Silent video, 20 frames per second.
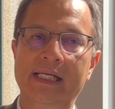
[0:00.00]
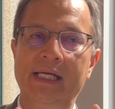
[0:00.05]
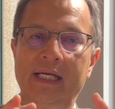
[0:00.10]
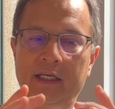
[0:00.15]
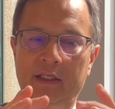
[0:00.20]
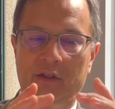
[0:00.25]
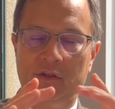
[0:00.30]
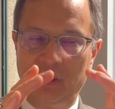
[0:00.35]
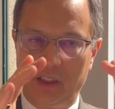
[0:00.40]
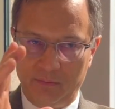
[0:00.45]

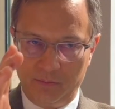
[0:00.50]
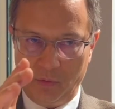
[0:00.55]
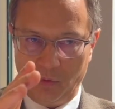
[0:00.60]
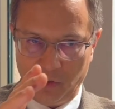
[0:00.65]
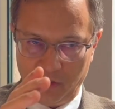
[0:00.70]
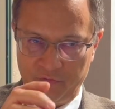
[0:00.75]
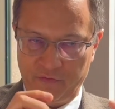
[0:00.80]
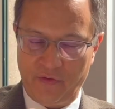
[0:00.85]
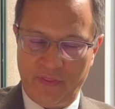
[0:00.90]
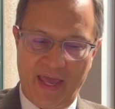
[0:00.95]
You need
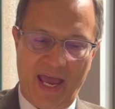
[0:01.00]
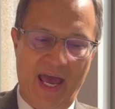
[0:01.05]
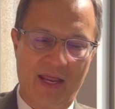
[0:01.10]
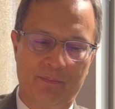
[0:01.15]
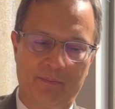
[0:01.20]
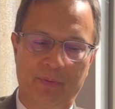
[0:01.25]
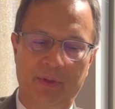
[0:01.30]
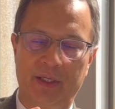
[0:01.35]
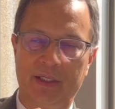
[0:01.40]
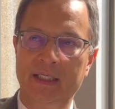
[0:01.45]
more for
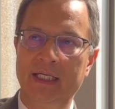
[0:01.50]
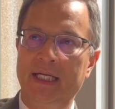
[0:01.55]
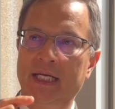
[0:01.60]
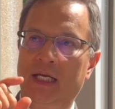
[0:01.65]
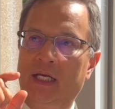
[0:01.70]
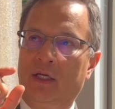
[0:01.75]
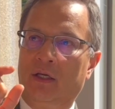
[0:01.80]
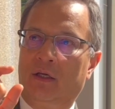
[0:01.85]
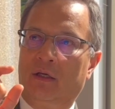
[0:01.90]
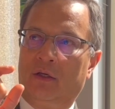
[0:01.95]
that. But
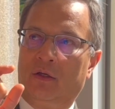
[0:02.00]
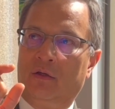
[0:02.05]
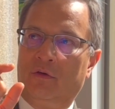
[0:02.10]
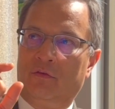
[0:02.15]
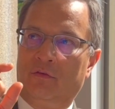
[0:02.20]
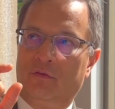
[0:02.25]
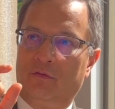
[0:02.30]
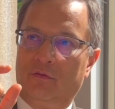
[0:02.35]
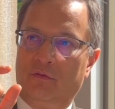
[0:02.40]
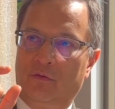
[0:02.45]

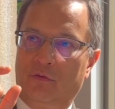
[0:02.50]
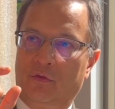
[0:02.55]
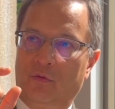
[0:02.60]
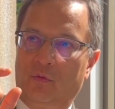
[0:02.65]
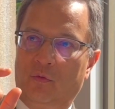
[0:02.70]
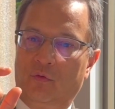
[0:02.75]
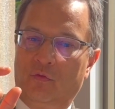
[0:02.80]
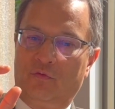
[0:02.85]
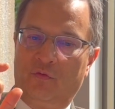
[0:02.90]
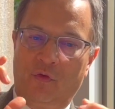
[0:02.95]

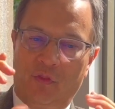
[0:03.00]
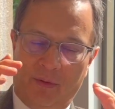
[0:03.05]
for